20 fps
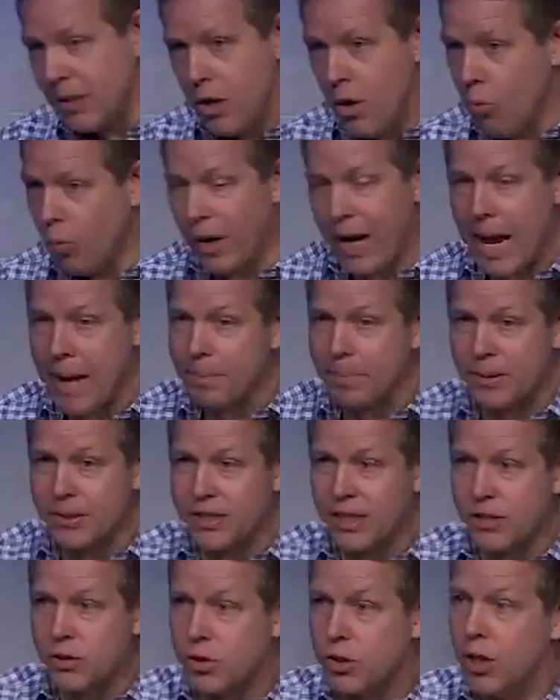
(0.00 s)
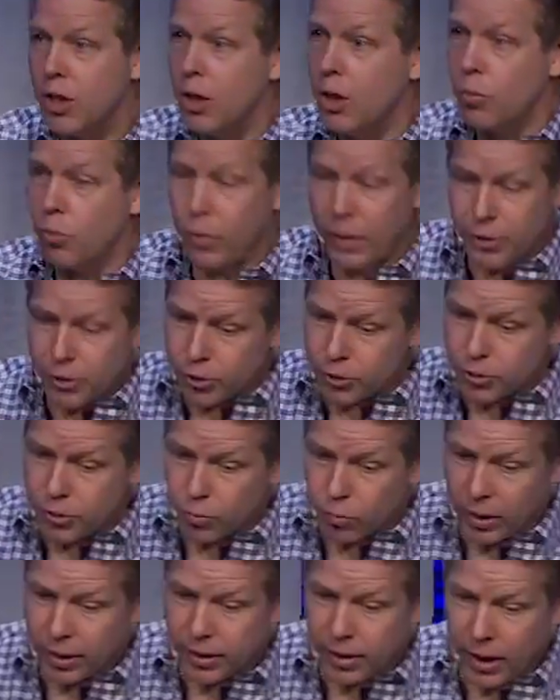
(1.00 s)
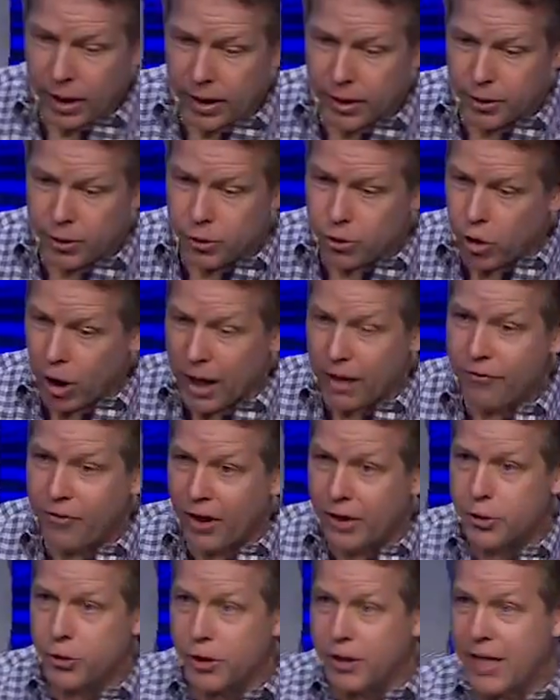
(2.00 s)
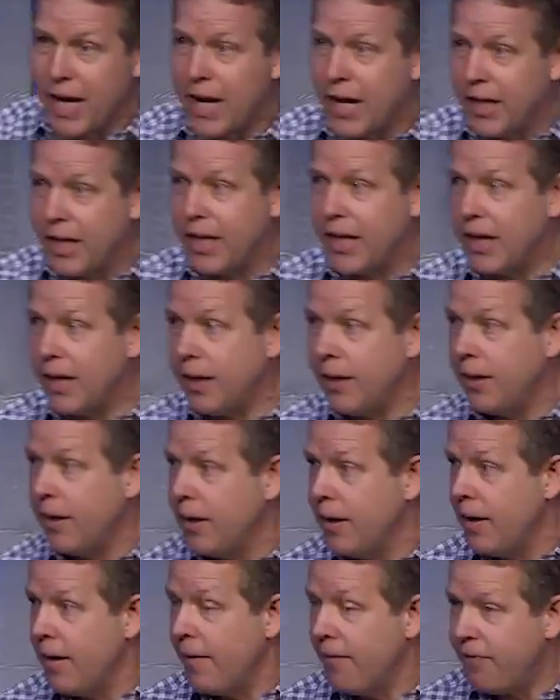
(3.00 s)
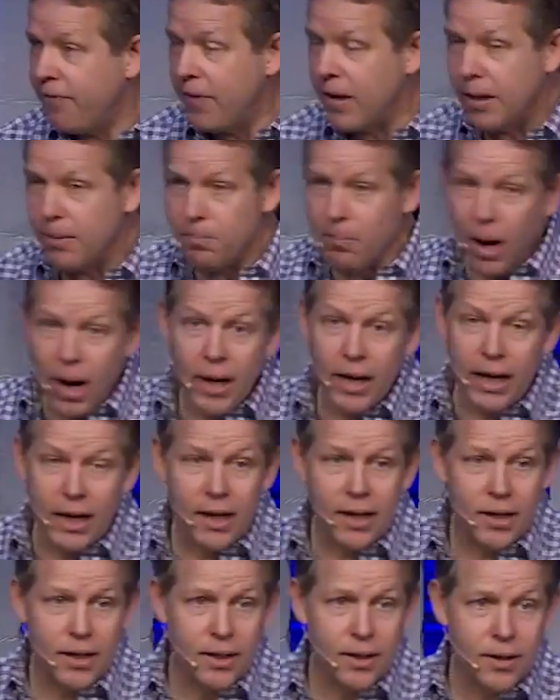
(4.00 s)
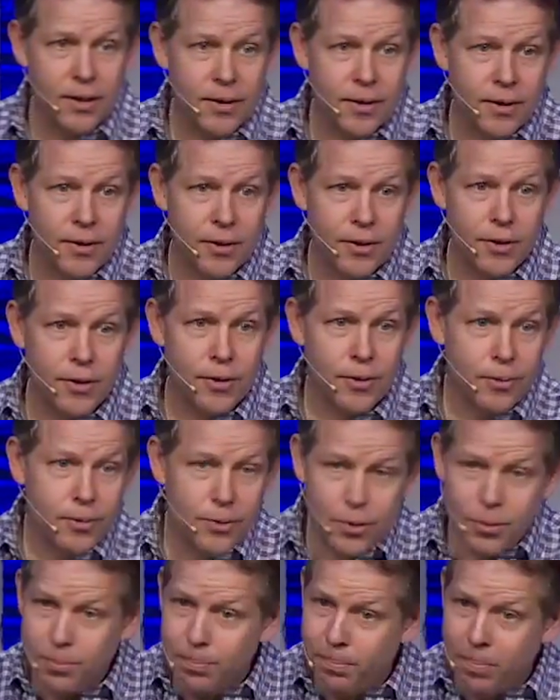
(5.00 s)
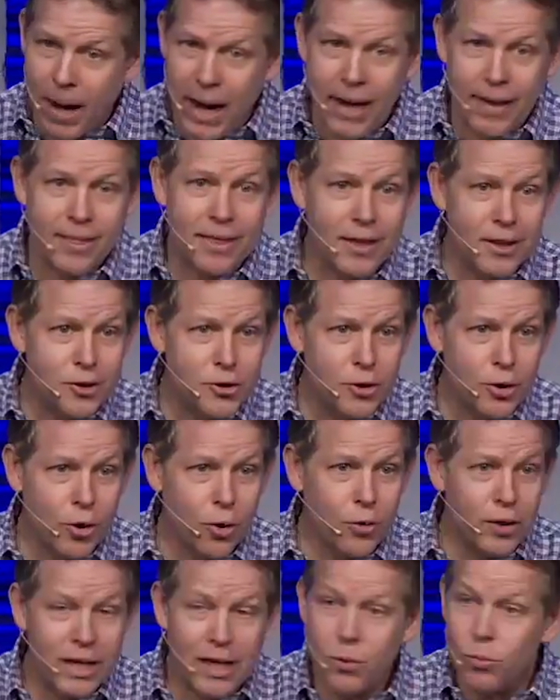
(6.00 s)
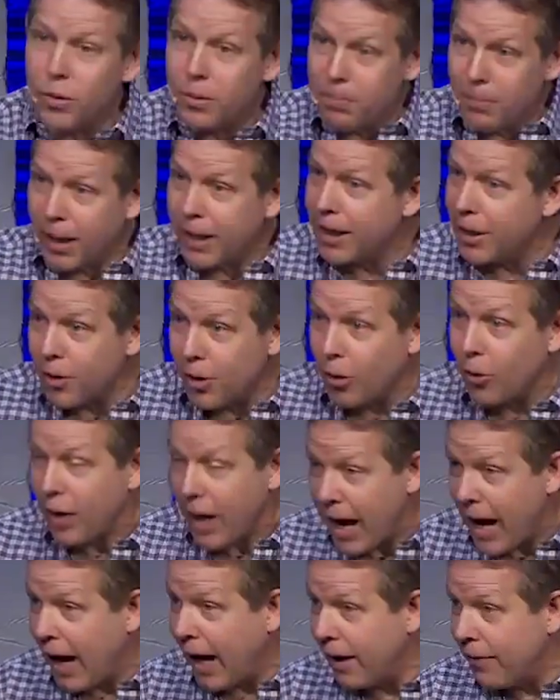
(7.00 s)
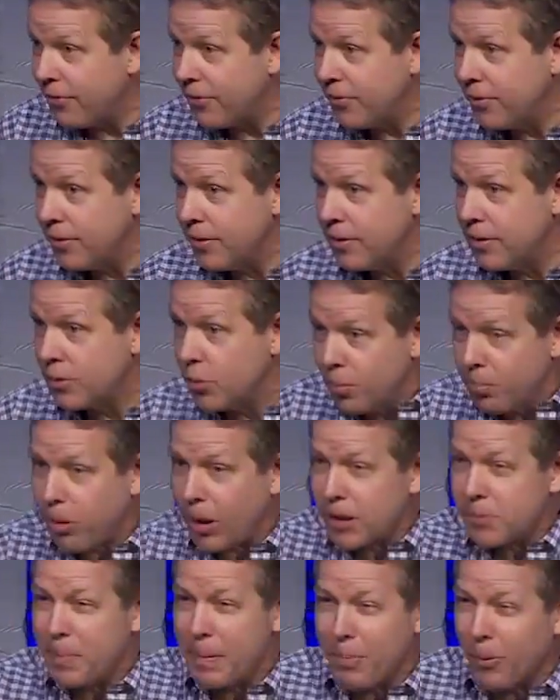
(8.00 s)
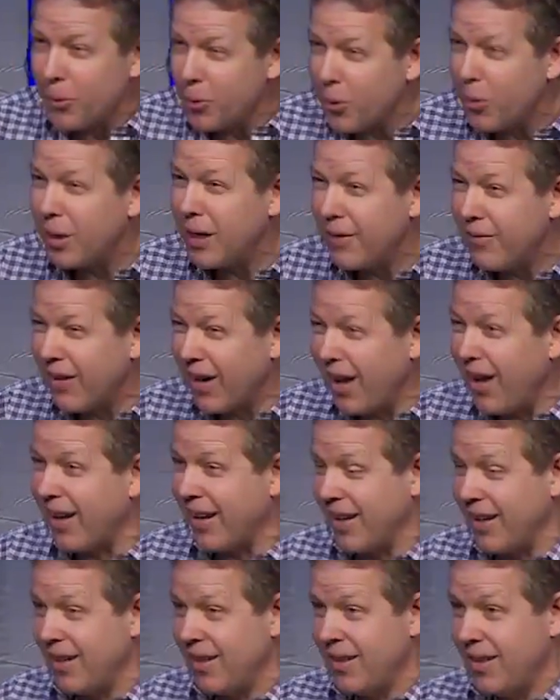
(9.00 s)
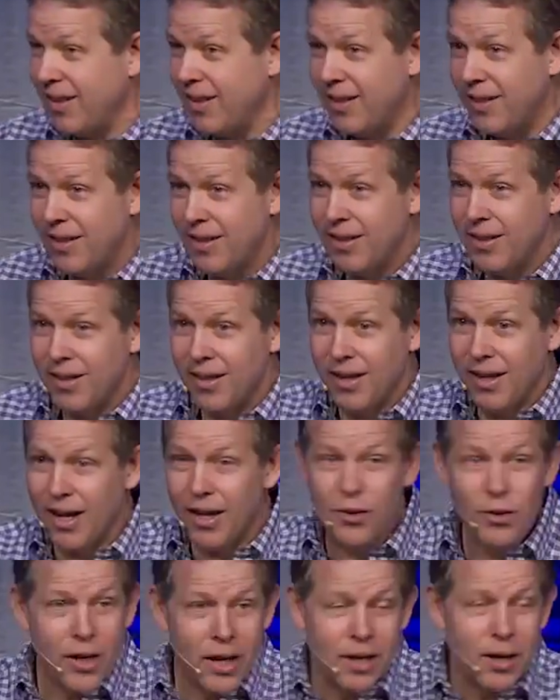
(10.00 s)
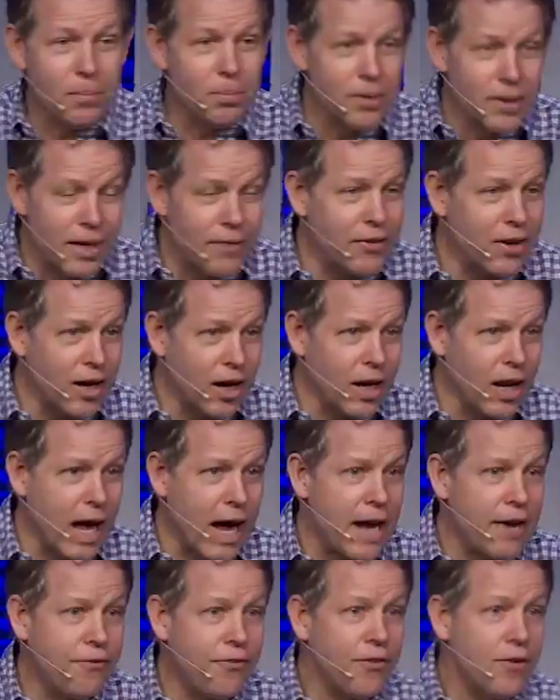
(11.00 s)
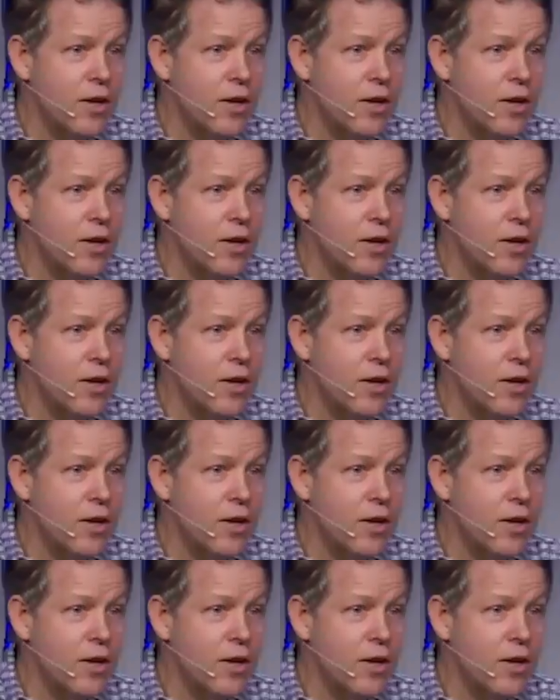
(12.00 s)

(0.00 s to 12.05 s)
what happens is when you're when uh, you try to find your identity in in money, you you buy things you don't need with money you don't have to impress people you don't even like, and you end up living a life